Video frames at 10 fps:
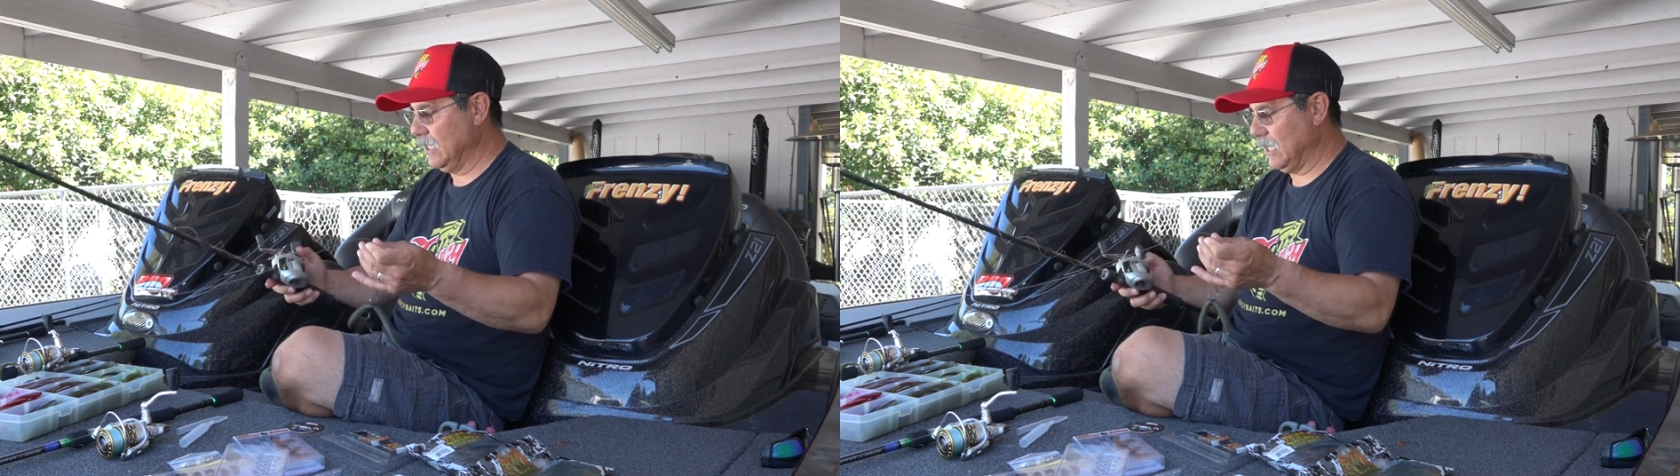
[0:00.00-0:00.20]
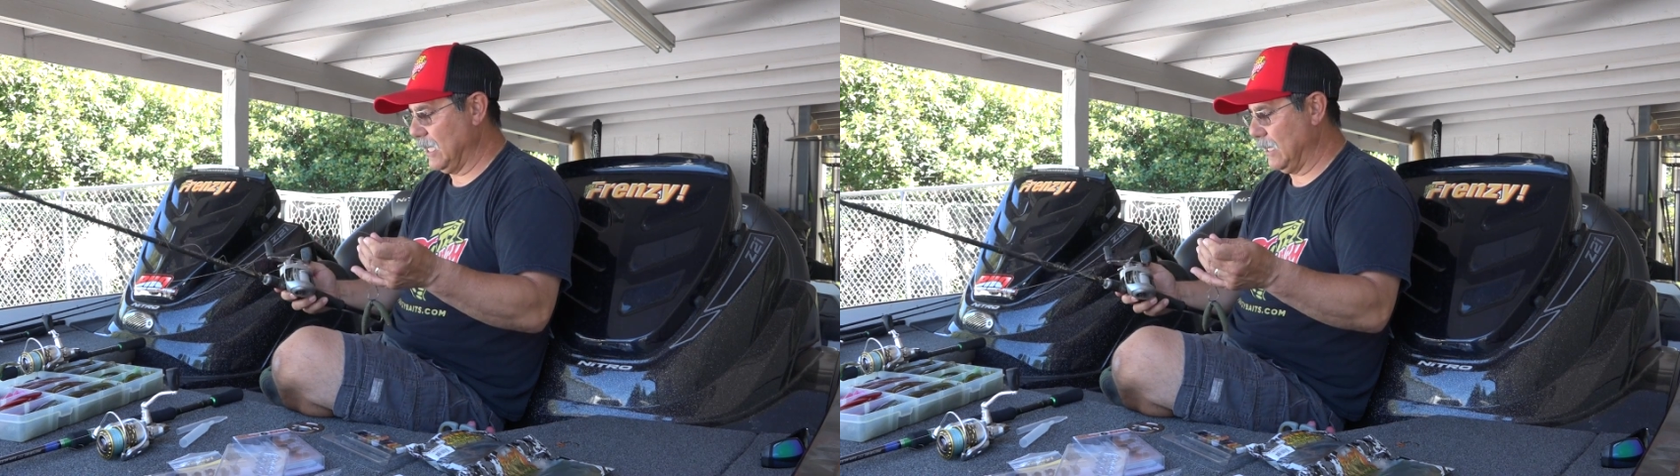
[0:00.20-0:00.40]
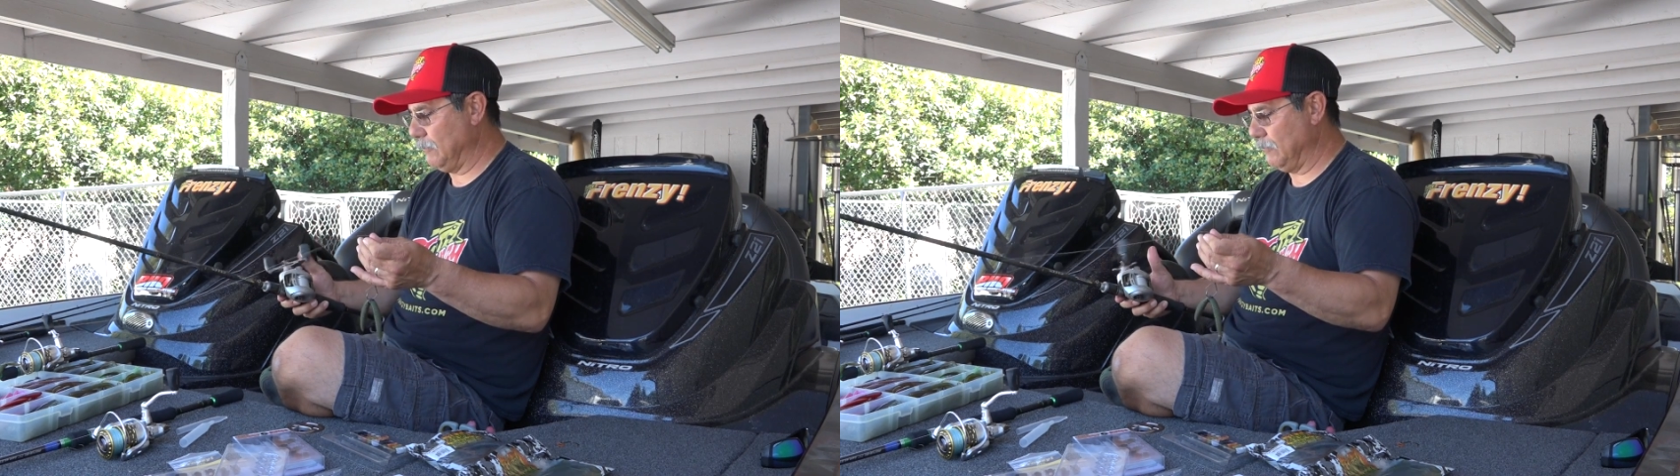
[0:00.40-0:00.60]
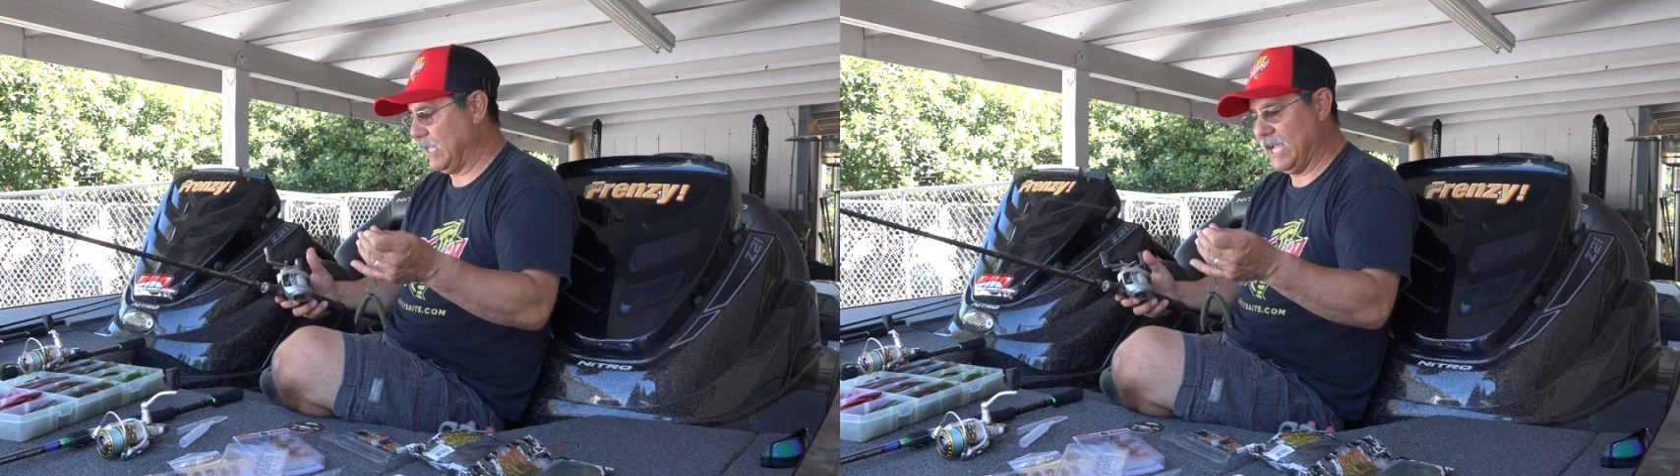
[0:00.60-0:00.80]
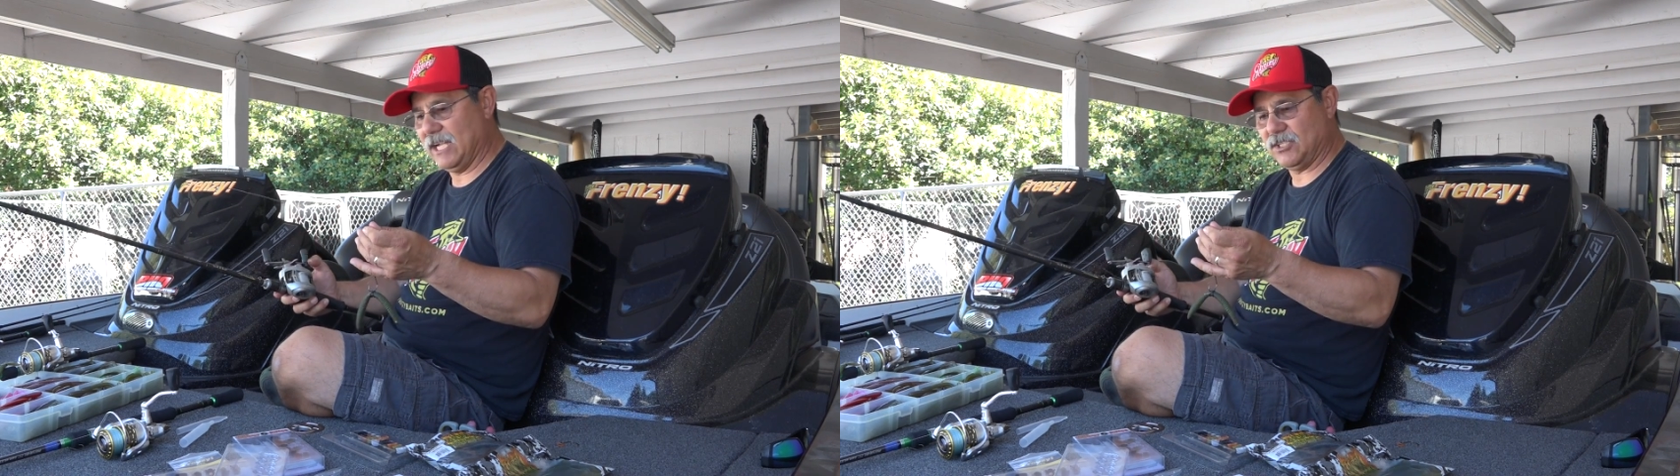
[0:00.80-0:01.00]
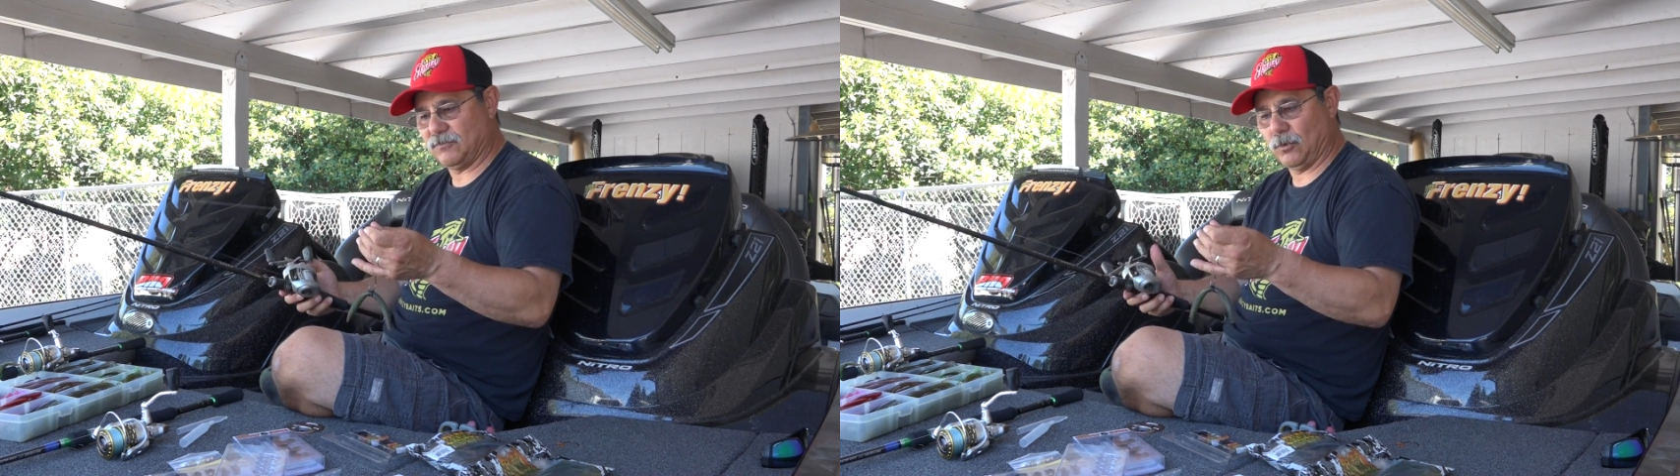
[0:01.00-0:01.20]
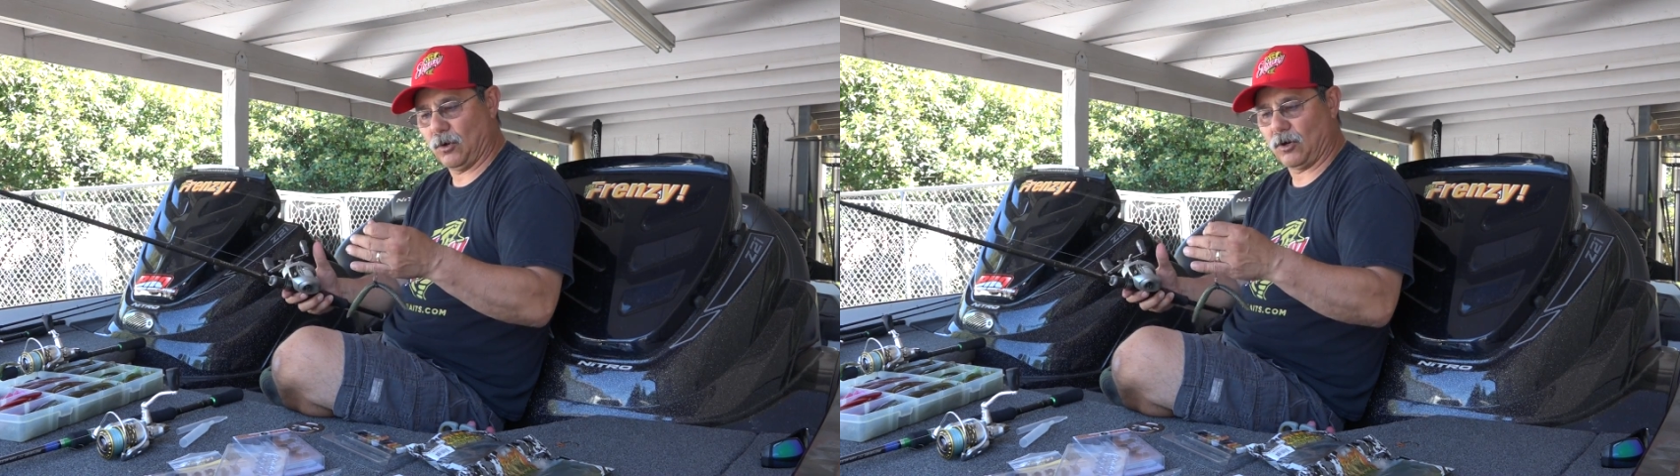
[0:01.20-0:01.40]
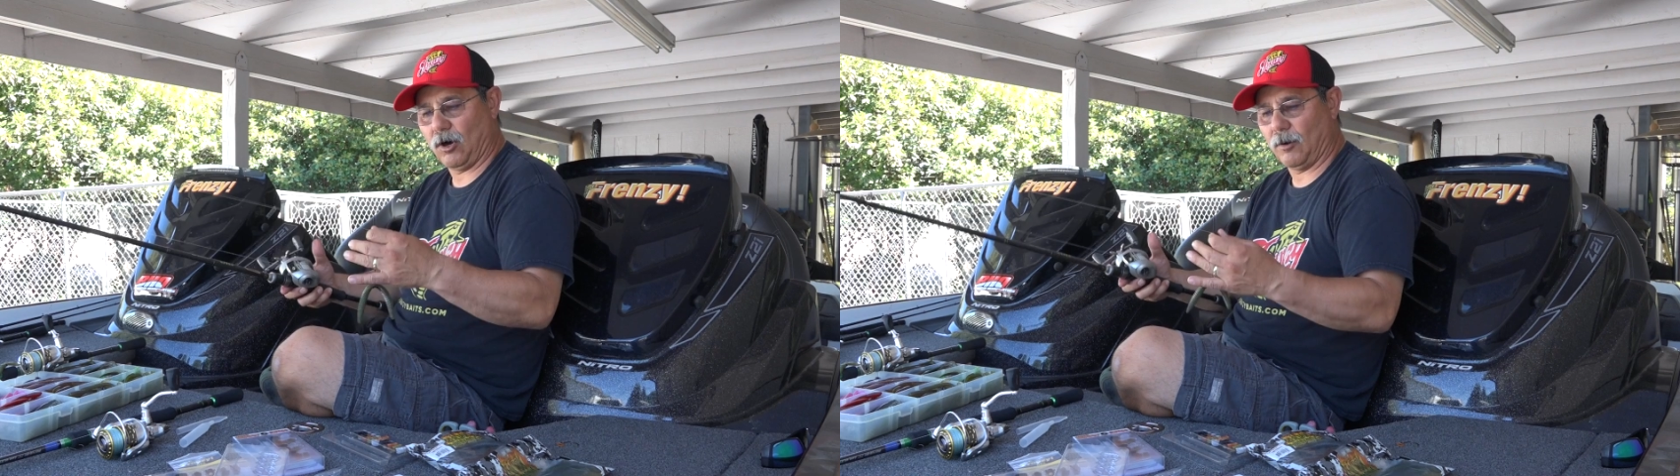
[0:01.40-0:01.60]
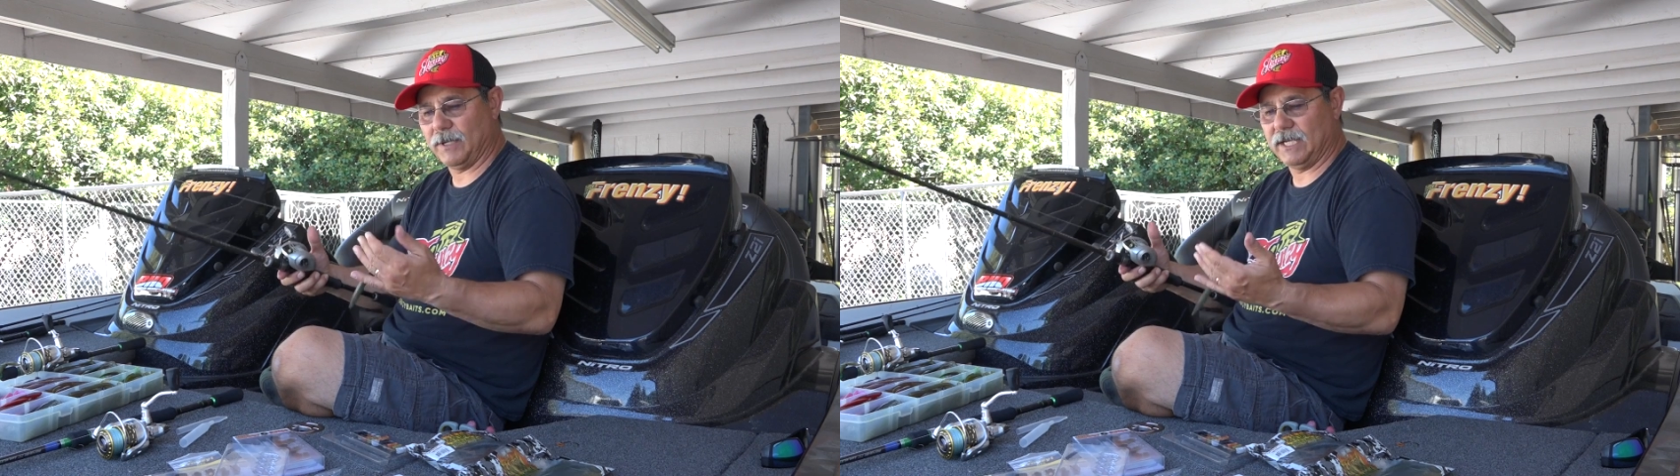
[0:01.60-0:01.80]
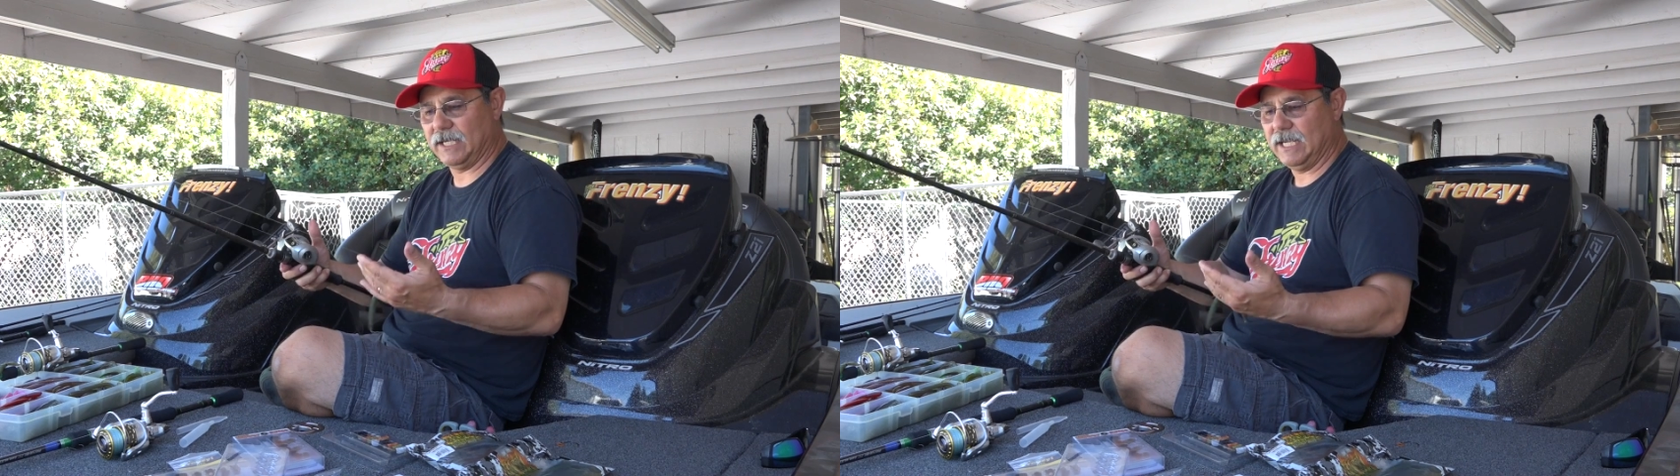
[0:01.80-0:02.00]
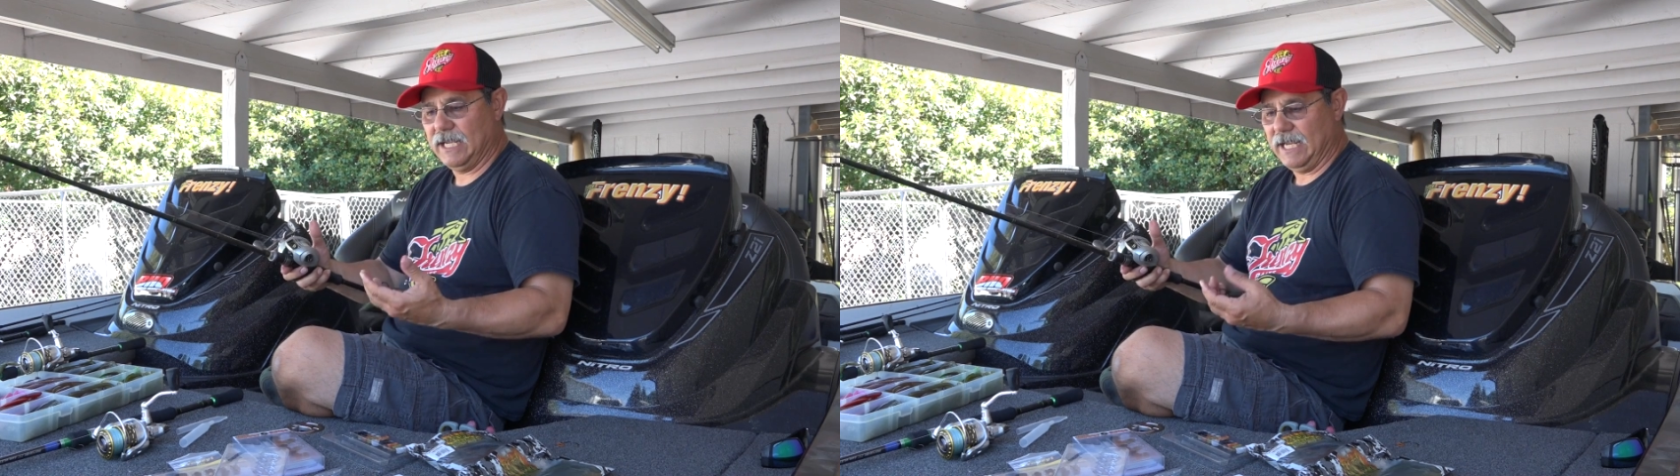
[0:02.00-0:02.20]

edge fluorocarbon,